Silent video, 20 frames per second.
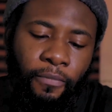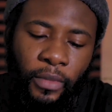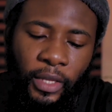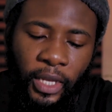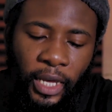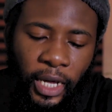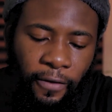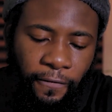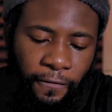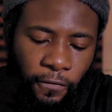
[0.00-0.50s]

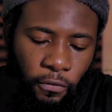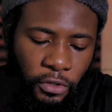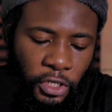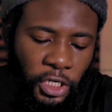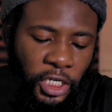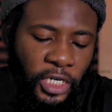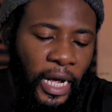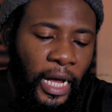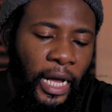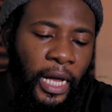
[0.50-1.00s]
the headphone
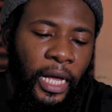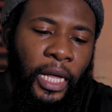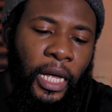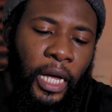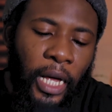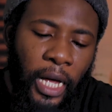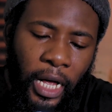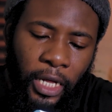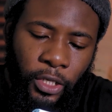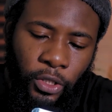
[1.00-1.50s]
jack.
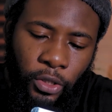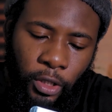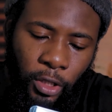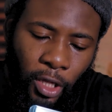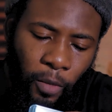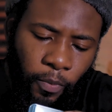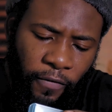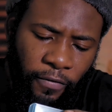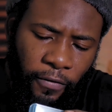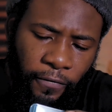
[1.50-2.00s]
And to the
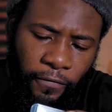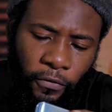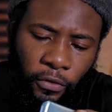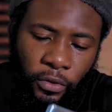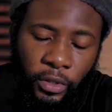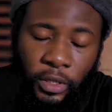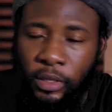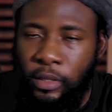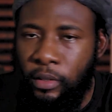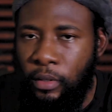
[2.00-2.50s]
top of the
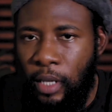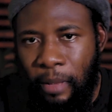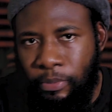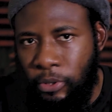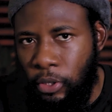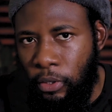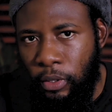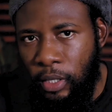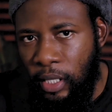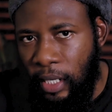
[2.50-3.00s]
phone is
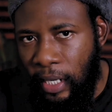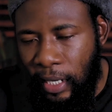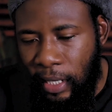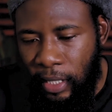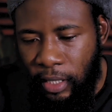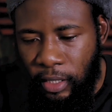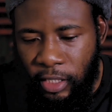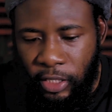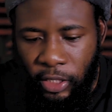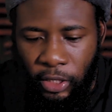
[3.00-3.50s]
absolutely
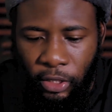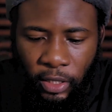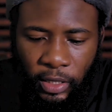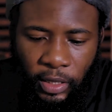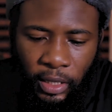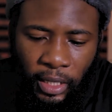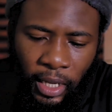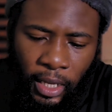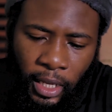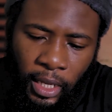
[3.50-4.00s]
clean, just
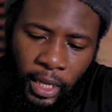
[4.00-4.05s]
nothing.